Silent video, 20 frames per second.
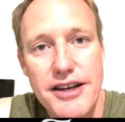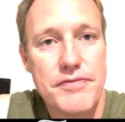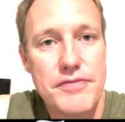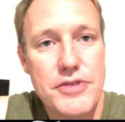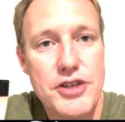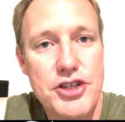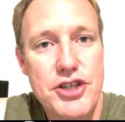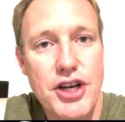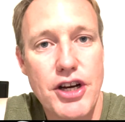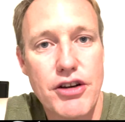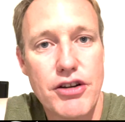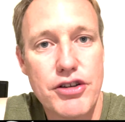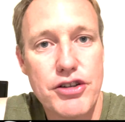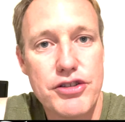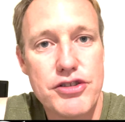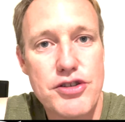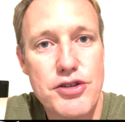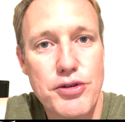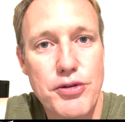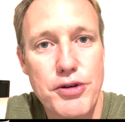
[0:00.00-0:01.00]
Share a good
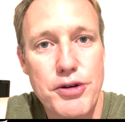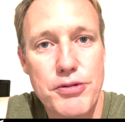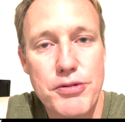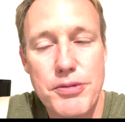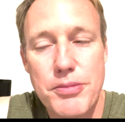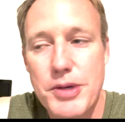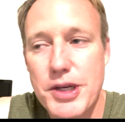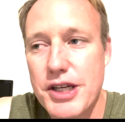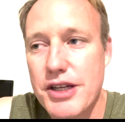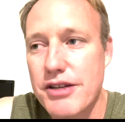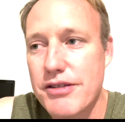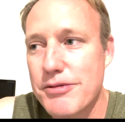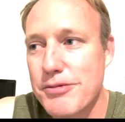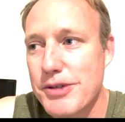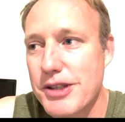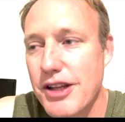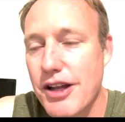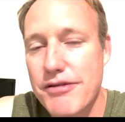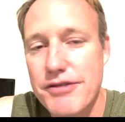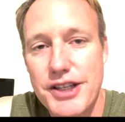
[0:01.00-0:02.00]
story with me.
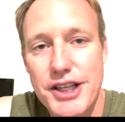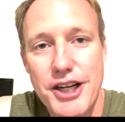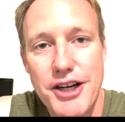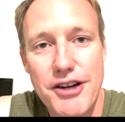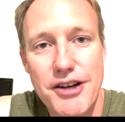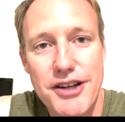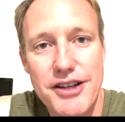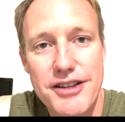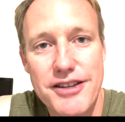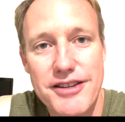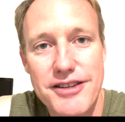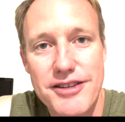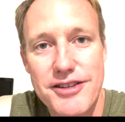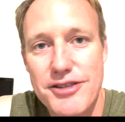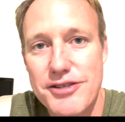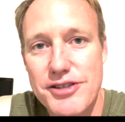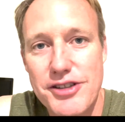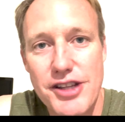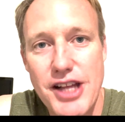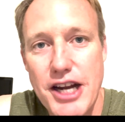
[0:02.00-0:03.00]
We'd love to hear it.
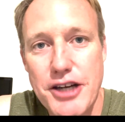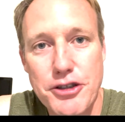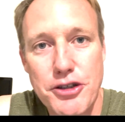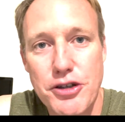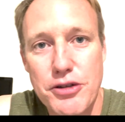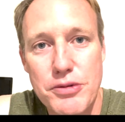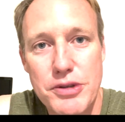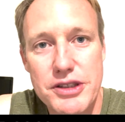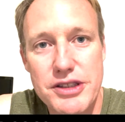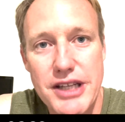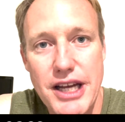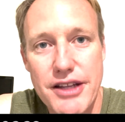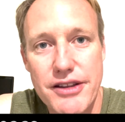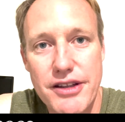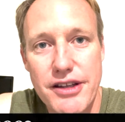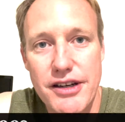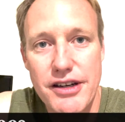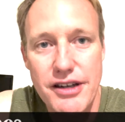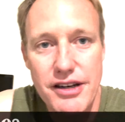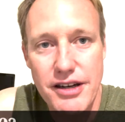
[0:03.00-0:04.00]
There's a lot of good ones out
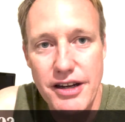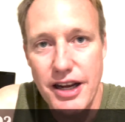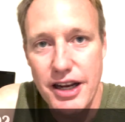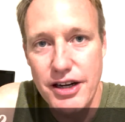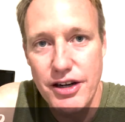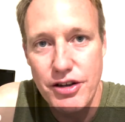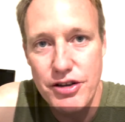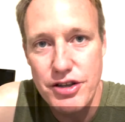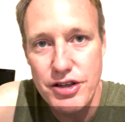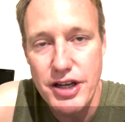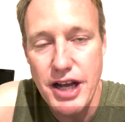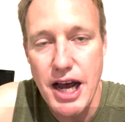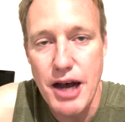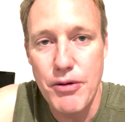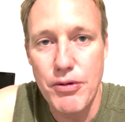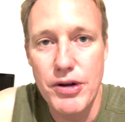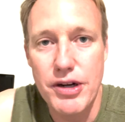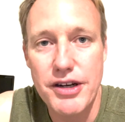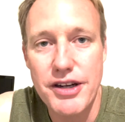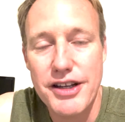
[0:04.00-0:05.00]
there. I know you got
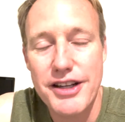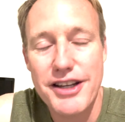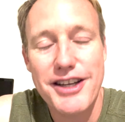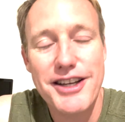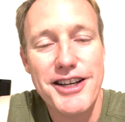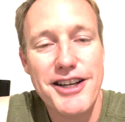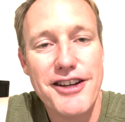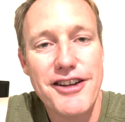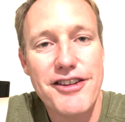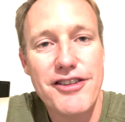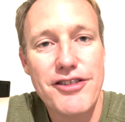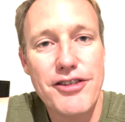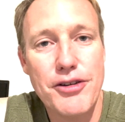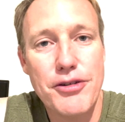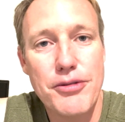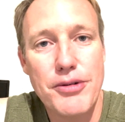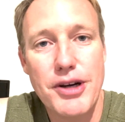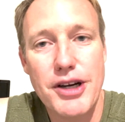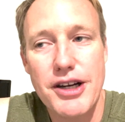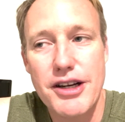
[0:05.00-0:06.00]
one.
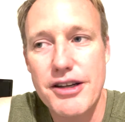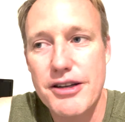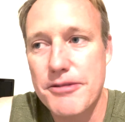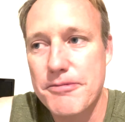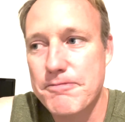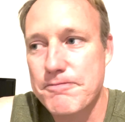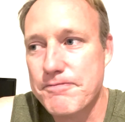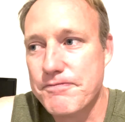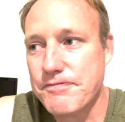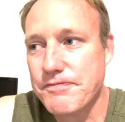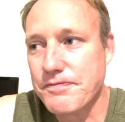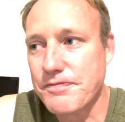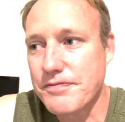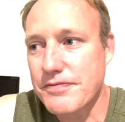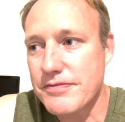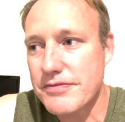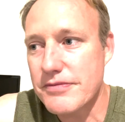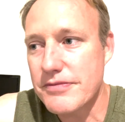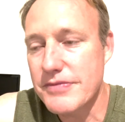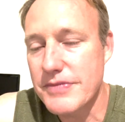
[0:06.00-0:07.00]
So
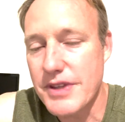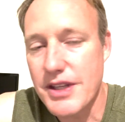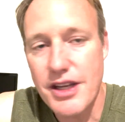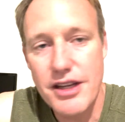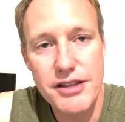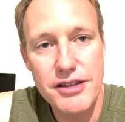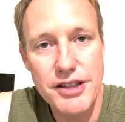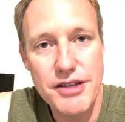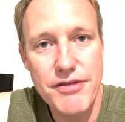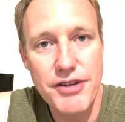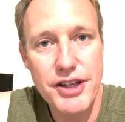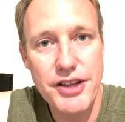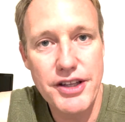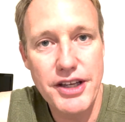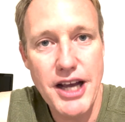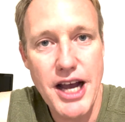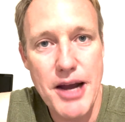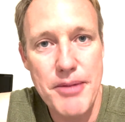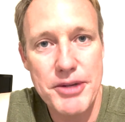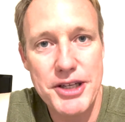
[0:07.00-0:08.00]
leave it in the
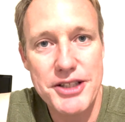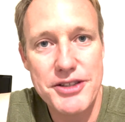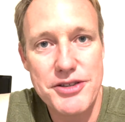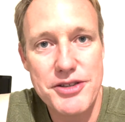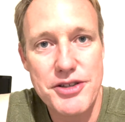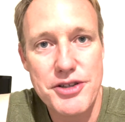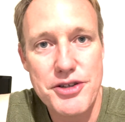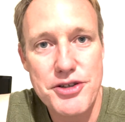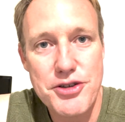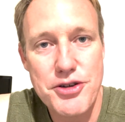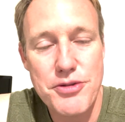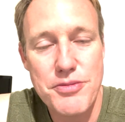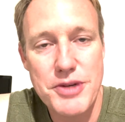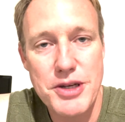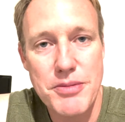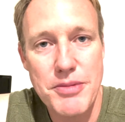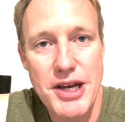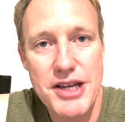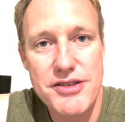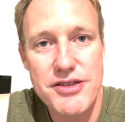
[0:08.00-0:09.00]
comments, shoot me a
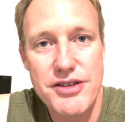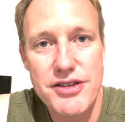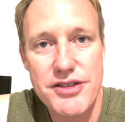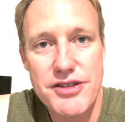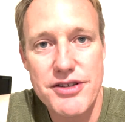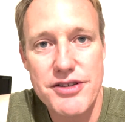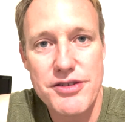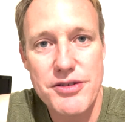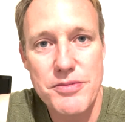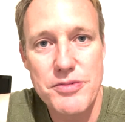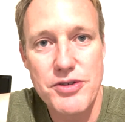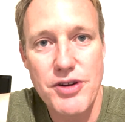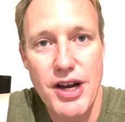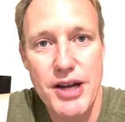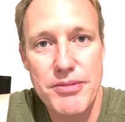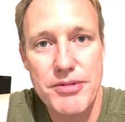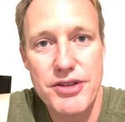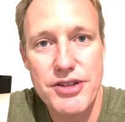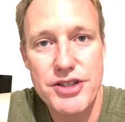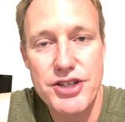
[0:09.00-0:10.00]
message,
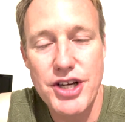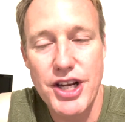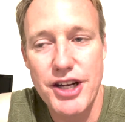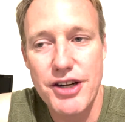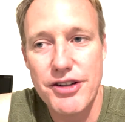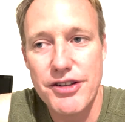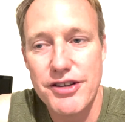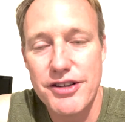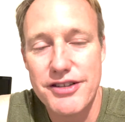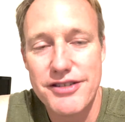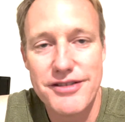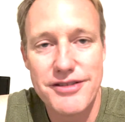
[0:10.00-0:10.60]
subscribe to the channel.